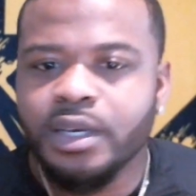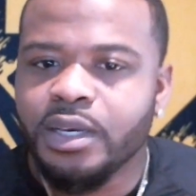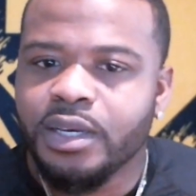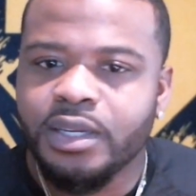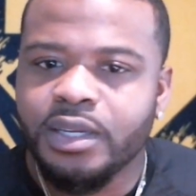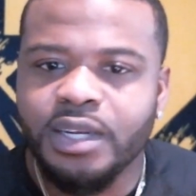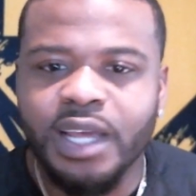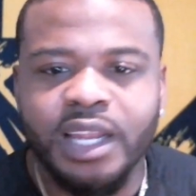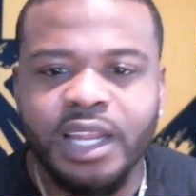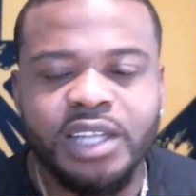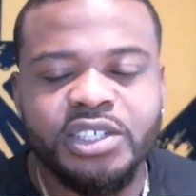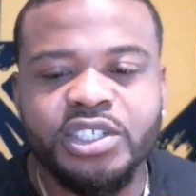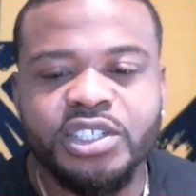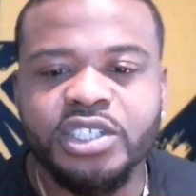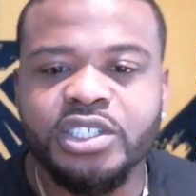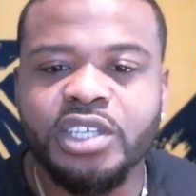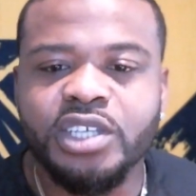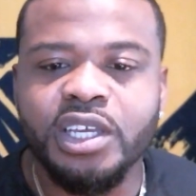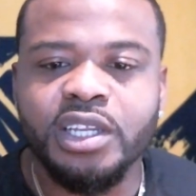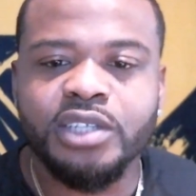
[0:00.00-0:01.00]
Now let's
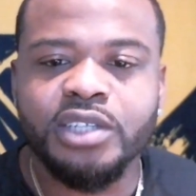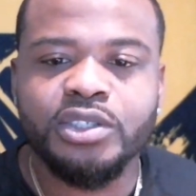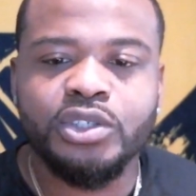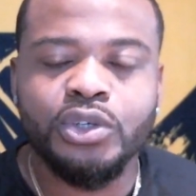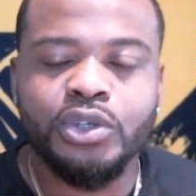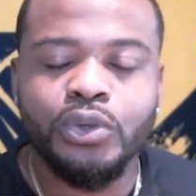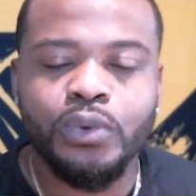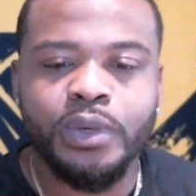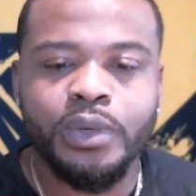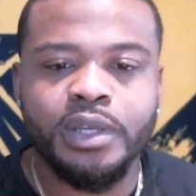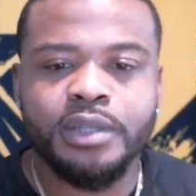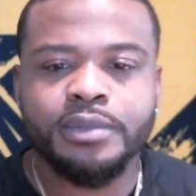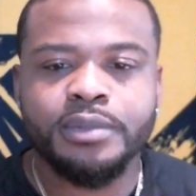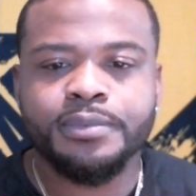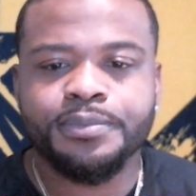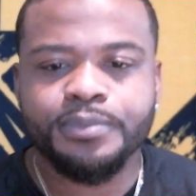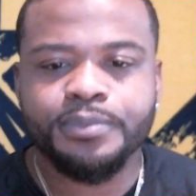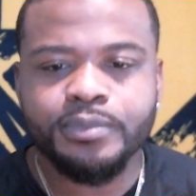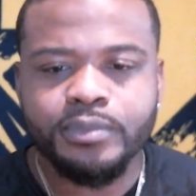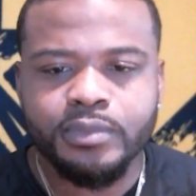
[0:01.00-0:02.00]
just get into it.
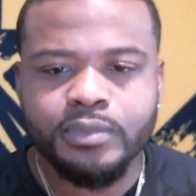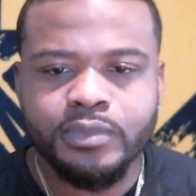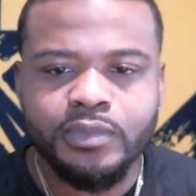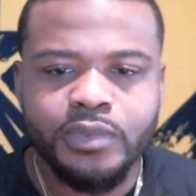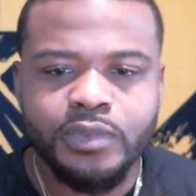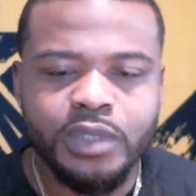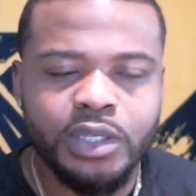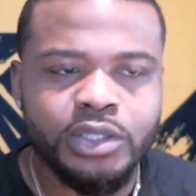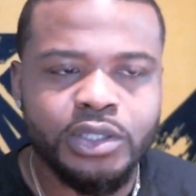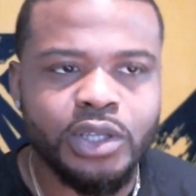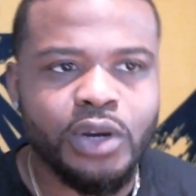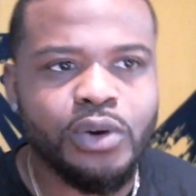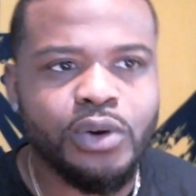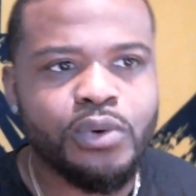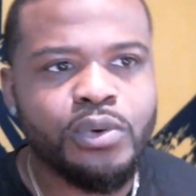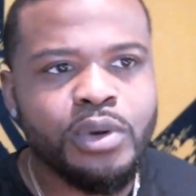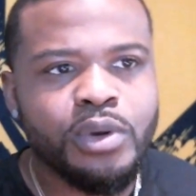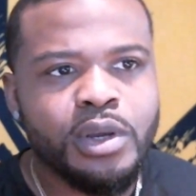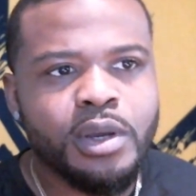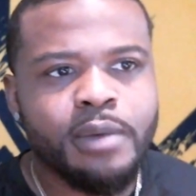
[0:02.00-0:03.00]

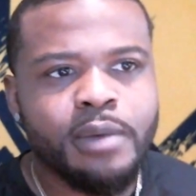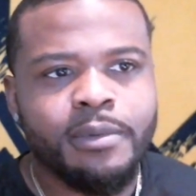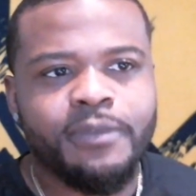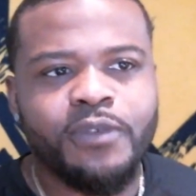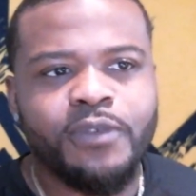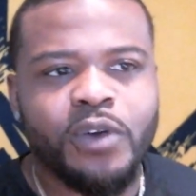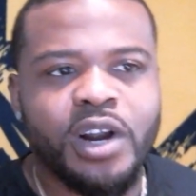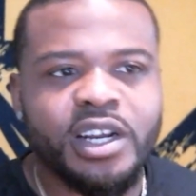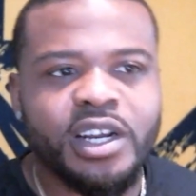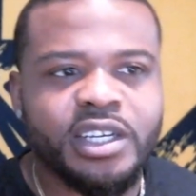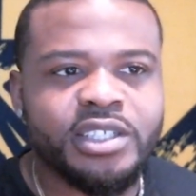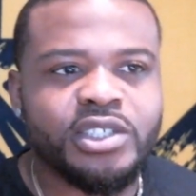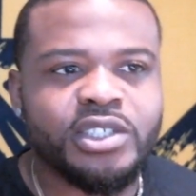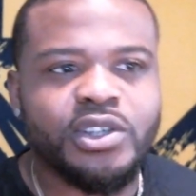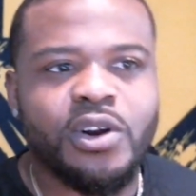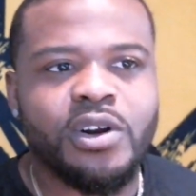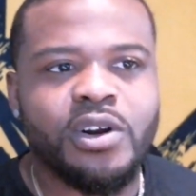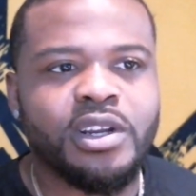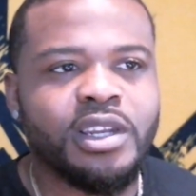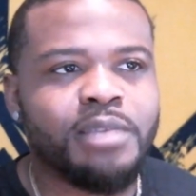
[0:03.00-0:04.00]
So before I get
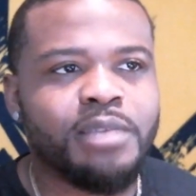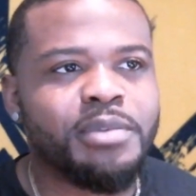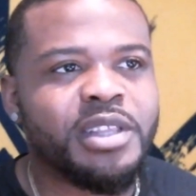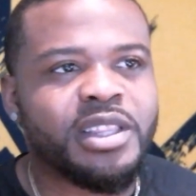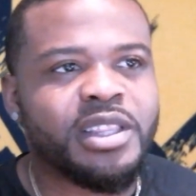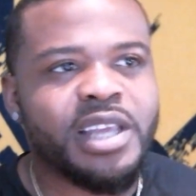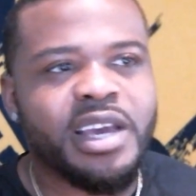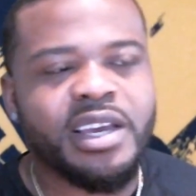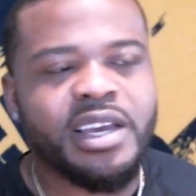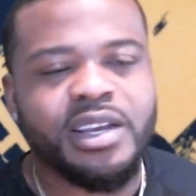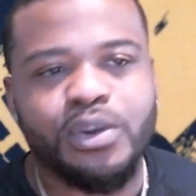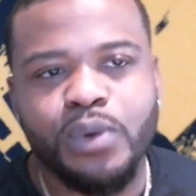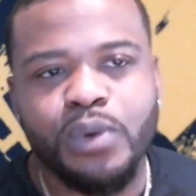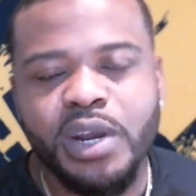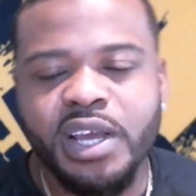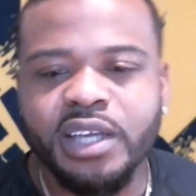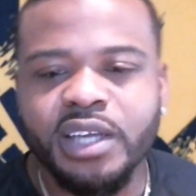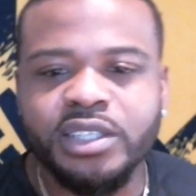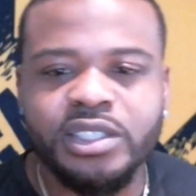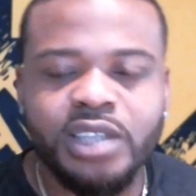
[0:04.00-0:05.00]
started, let me thank
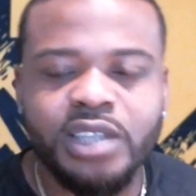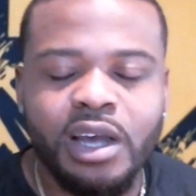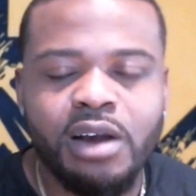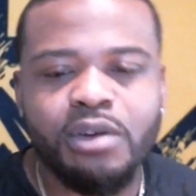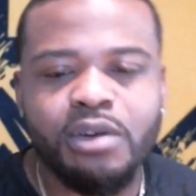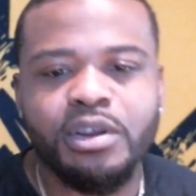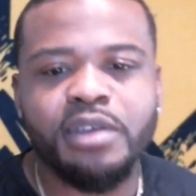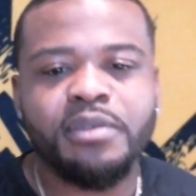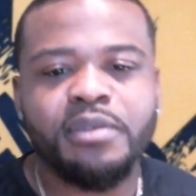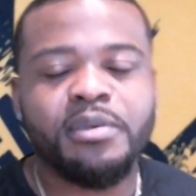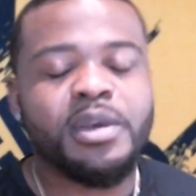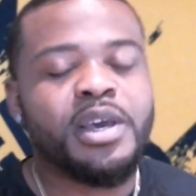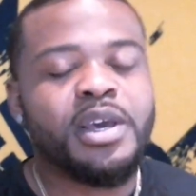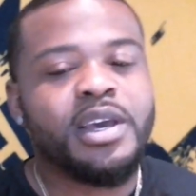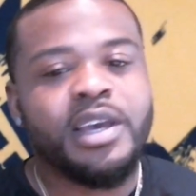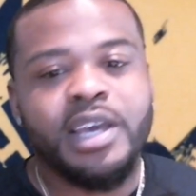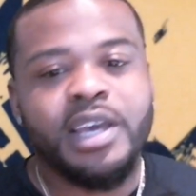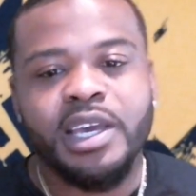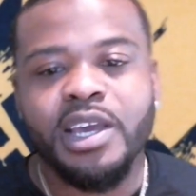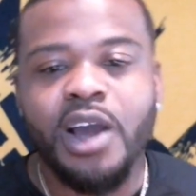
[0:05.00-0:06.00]
Greg Saudi.
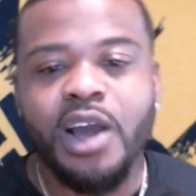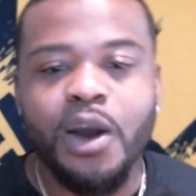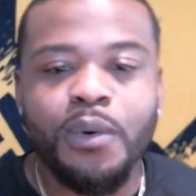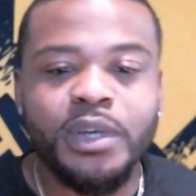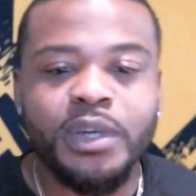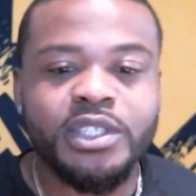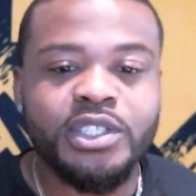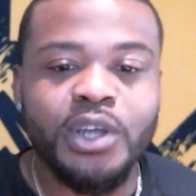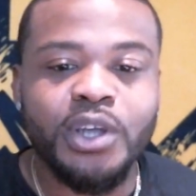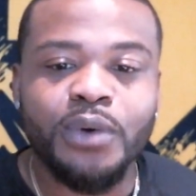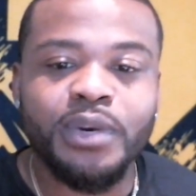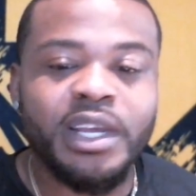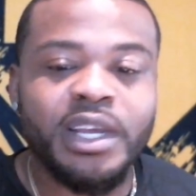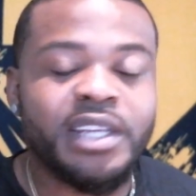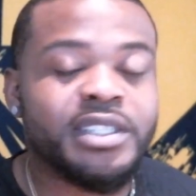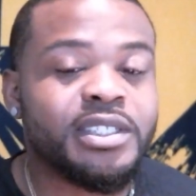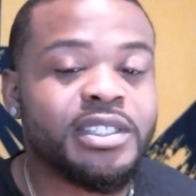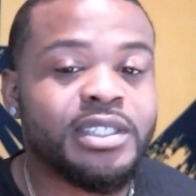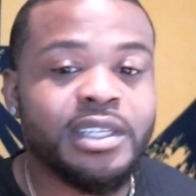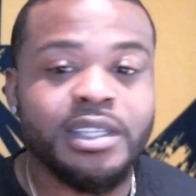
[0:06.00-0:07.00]
He always
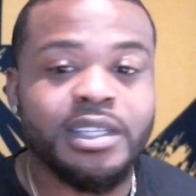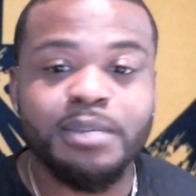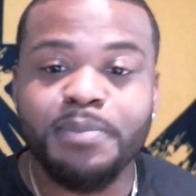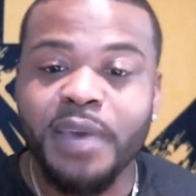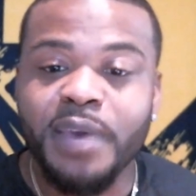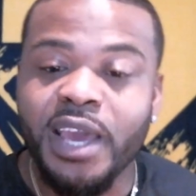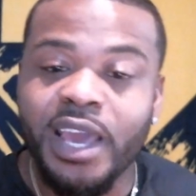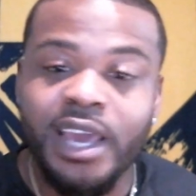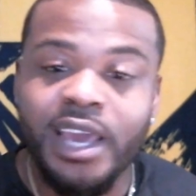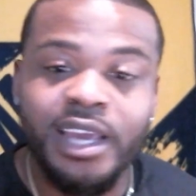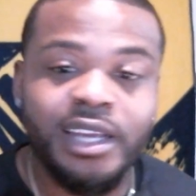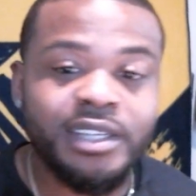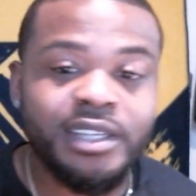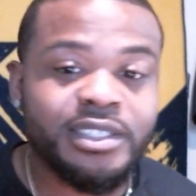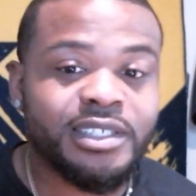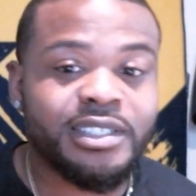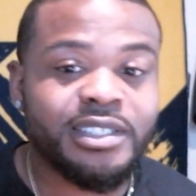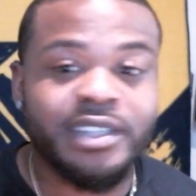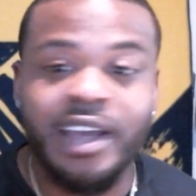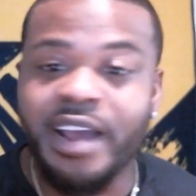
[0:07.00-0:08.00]
donates to the
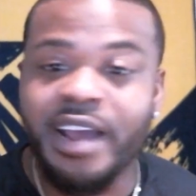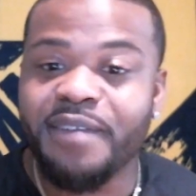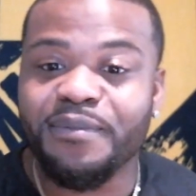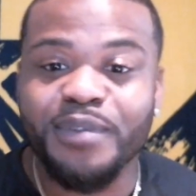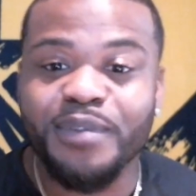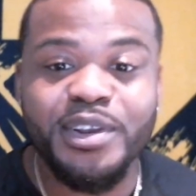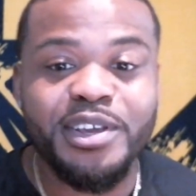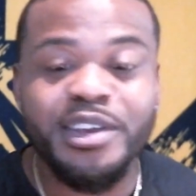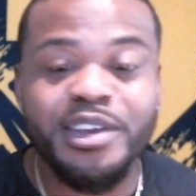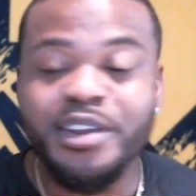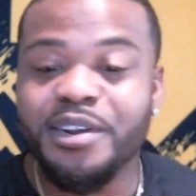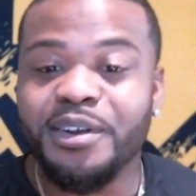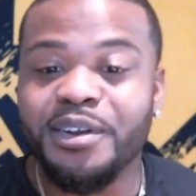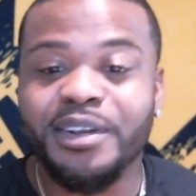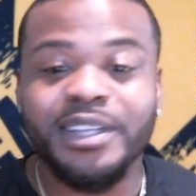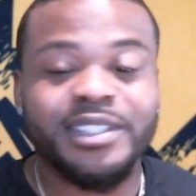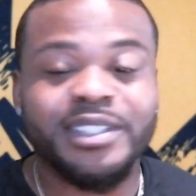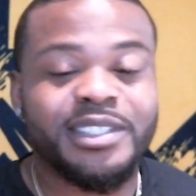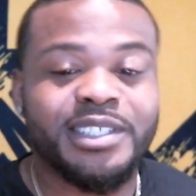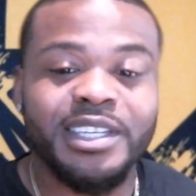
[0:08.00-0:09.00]
page every year
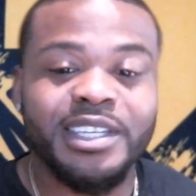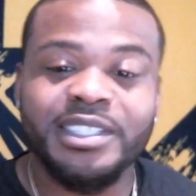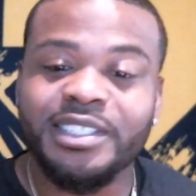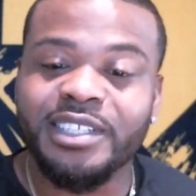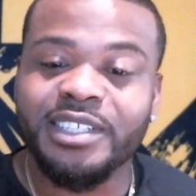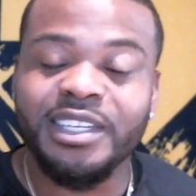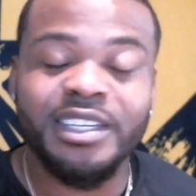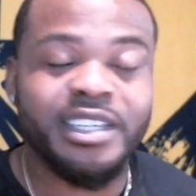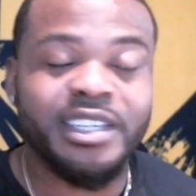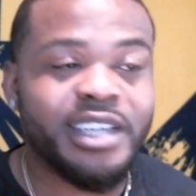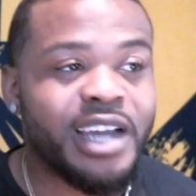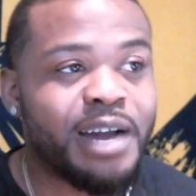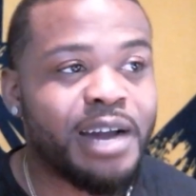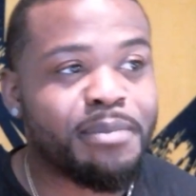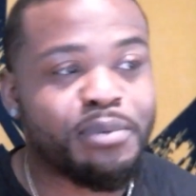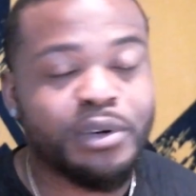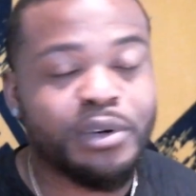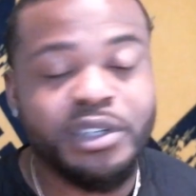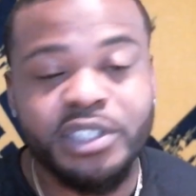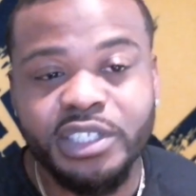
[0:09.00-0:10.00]
consistently. I
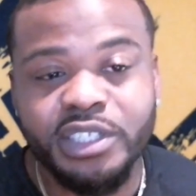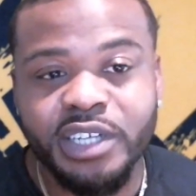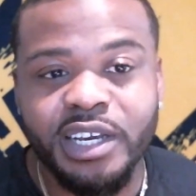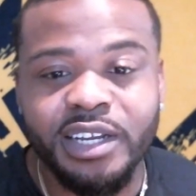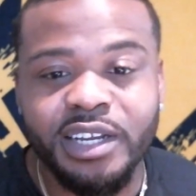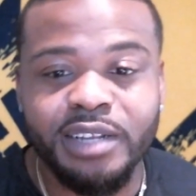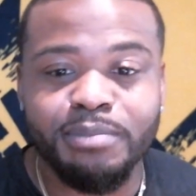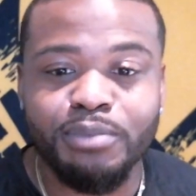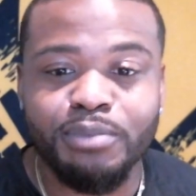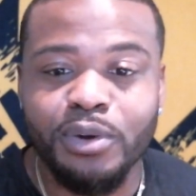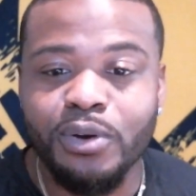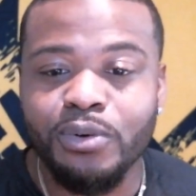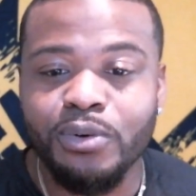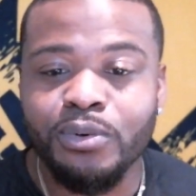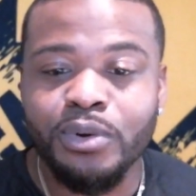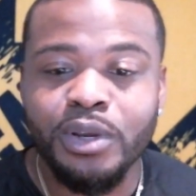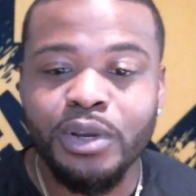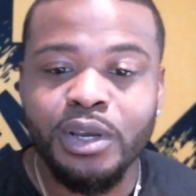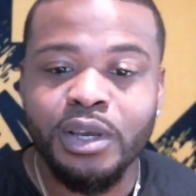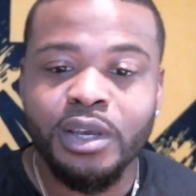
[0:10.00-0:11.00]
appreciate it, bro.
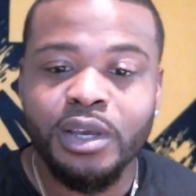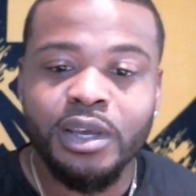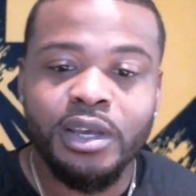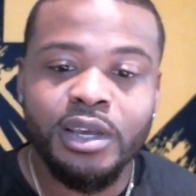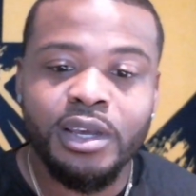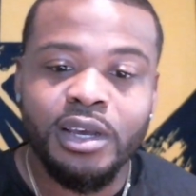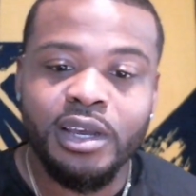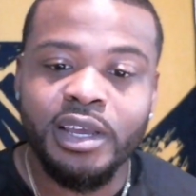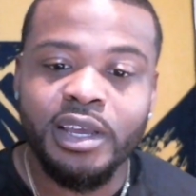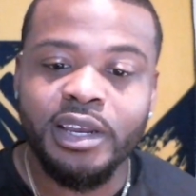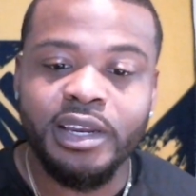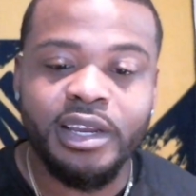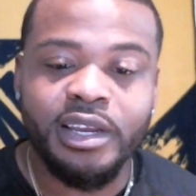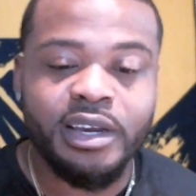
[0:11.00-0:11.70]
And